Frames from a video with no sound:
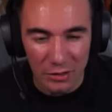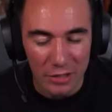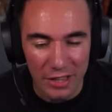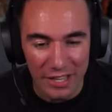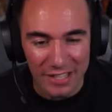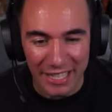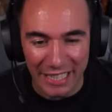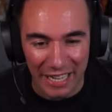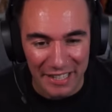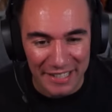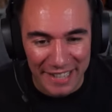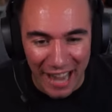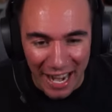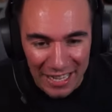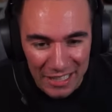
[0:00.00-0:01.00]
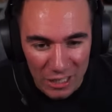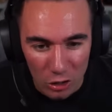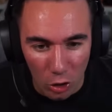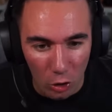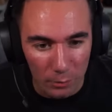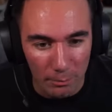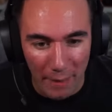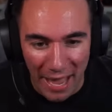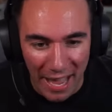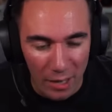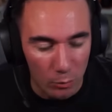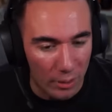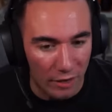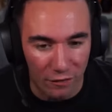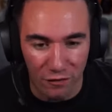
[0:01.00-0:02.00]
There's like a 90 year old man
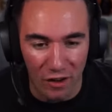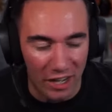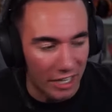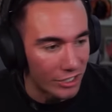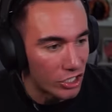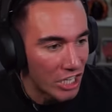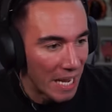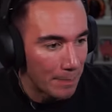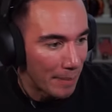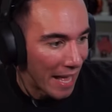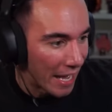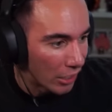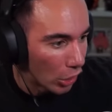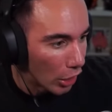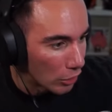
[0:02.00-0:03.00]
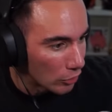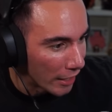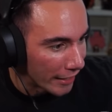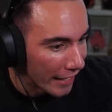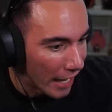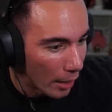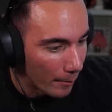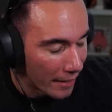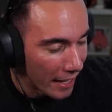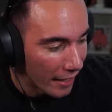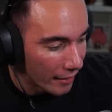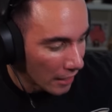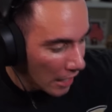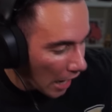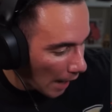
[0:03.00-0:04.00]
with a fucking jetpack on right now,
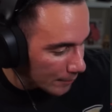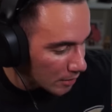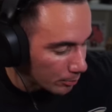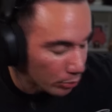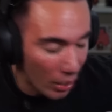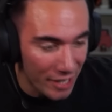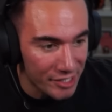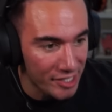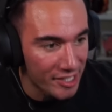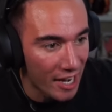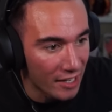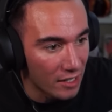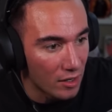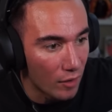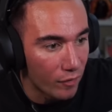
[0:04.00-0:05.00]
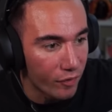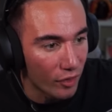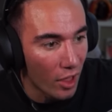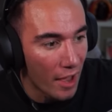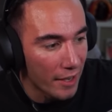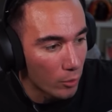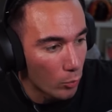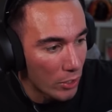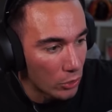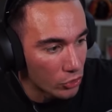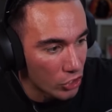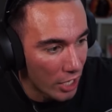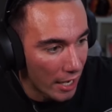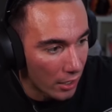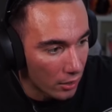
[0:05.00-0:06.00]
man. I'm surprised he's not in a flying
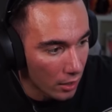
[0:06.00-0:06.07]
wheelchair.